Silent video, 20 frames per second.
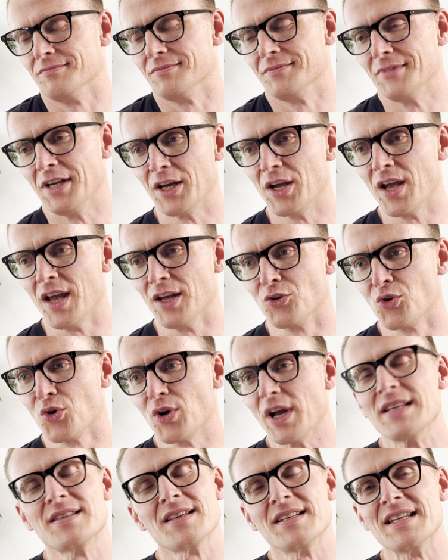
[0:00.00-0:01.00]
It
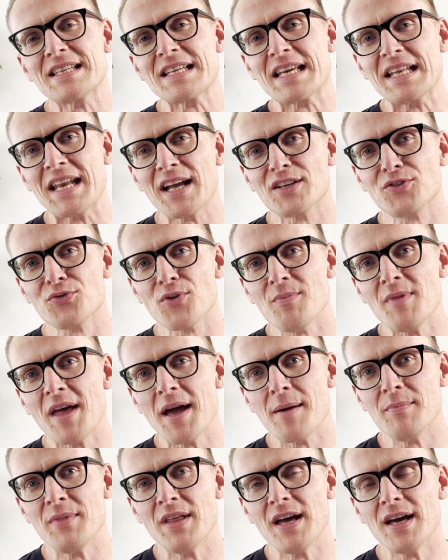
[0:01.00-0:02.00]
creates a disconnect from
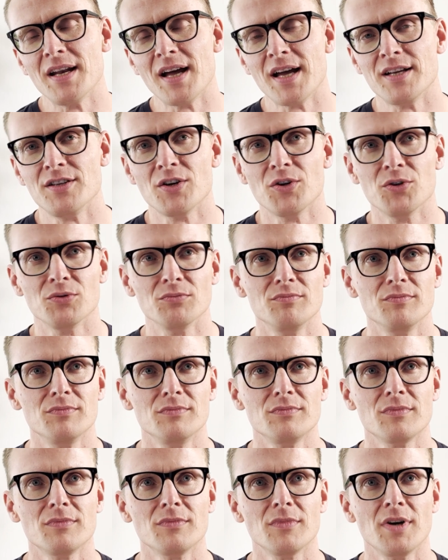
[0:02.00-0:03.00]
them that I don't
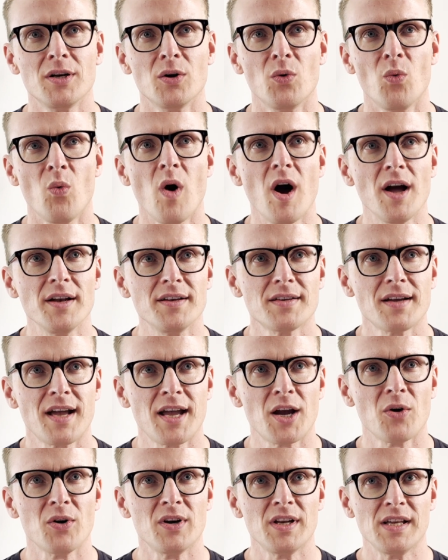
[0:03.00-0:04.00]
want. I
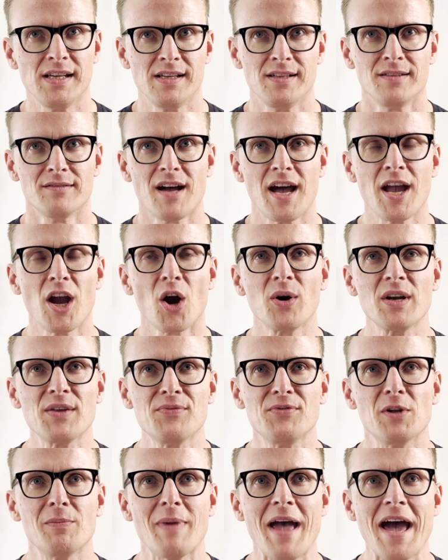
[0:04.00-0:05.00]
already
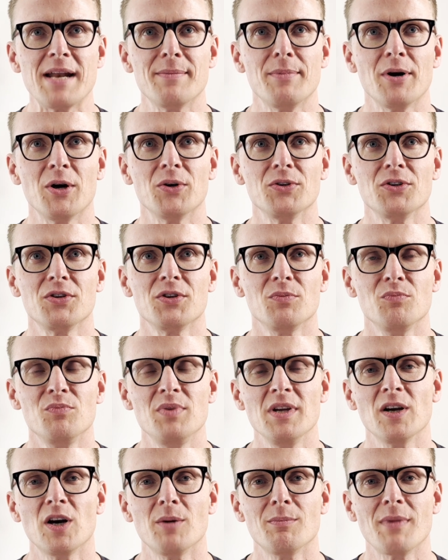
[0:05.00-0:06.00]
feel bad about
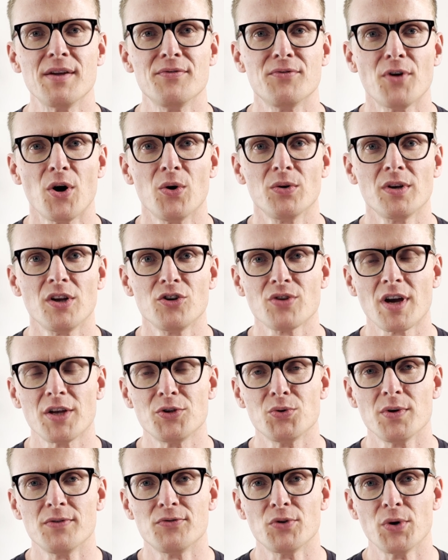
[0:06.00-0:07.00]
being on my phone and try
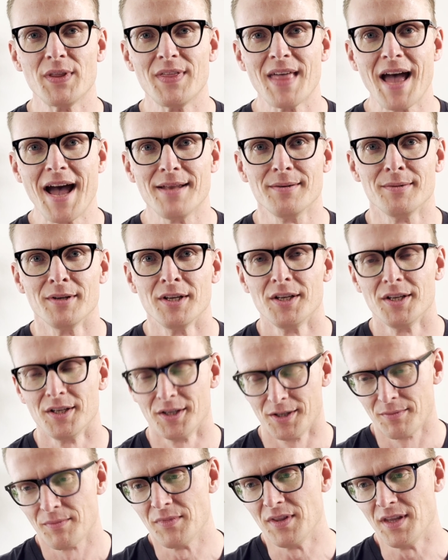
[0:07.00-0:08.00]
to avoid that.
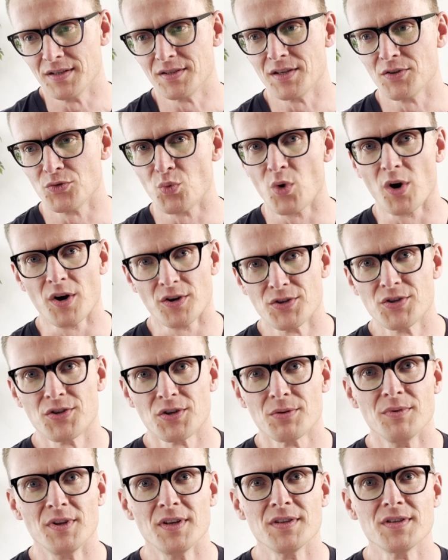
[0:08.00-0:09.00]
This is worse.
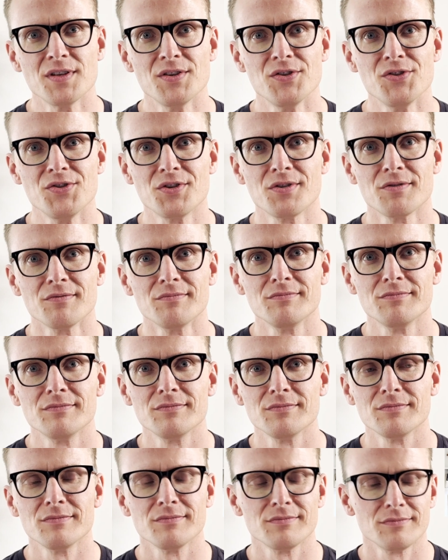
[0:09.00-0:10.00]
This is
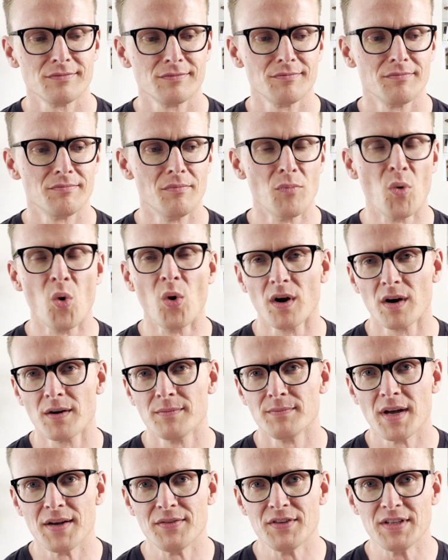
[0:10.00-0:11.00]
more of a